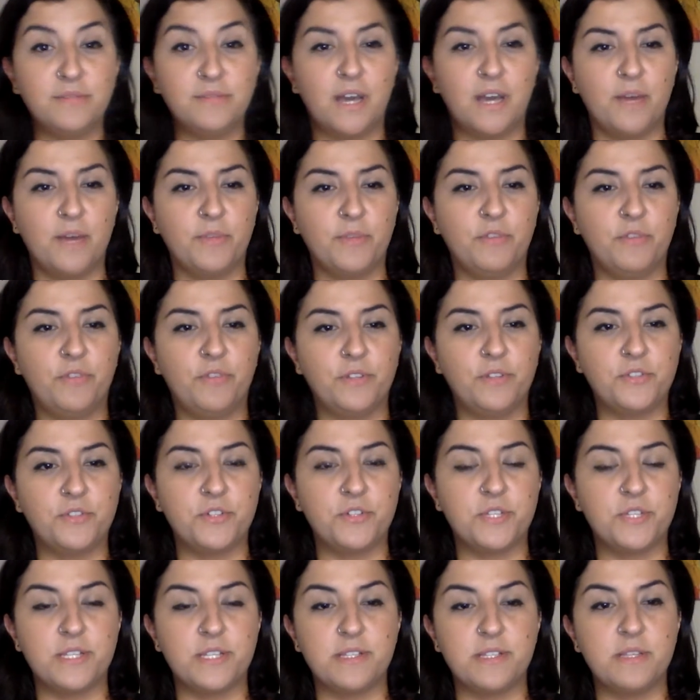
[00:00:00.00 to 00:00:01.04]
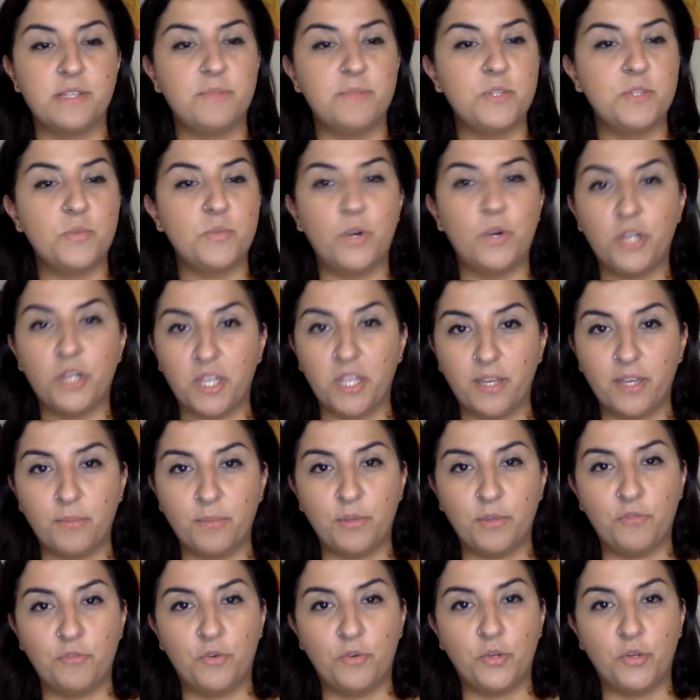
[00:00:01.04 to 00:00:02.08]
The filter system is working
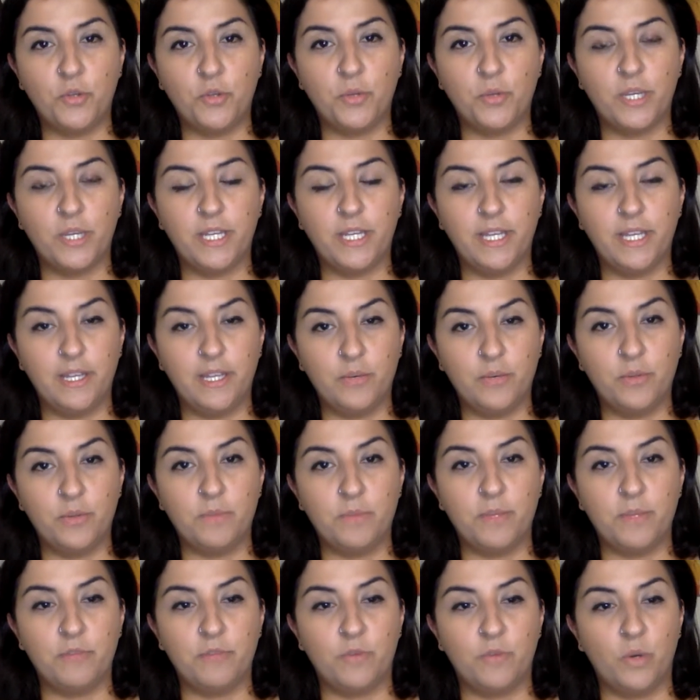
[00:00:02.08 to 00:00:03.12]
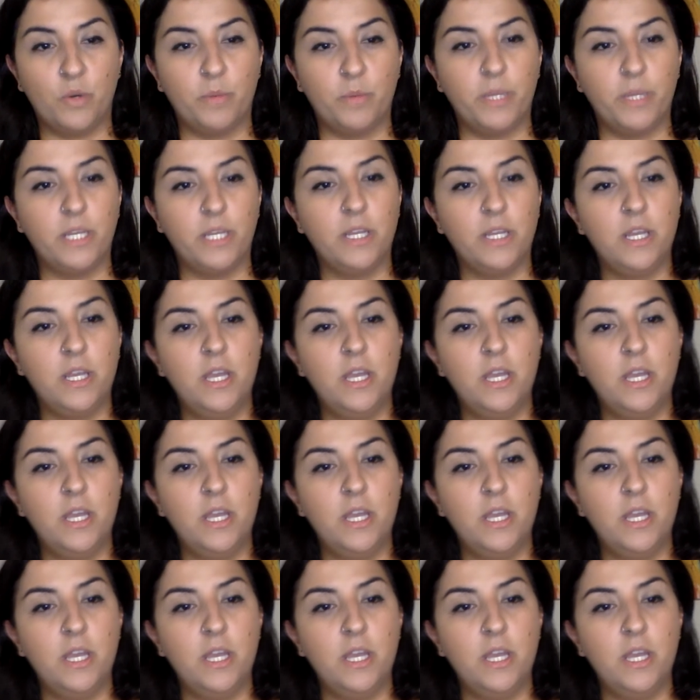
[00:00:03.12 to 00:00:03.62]
before you can hit it with metformin.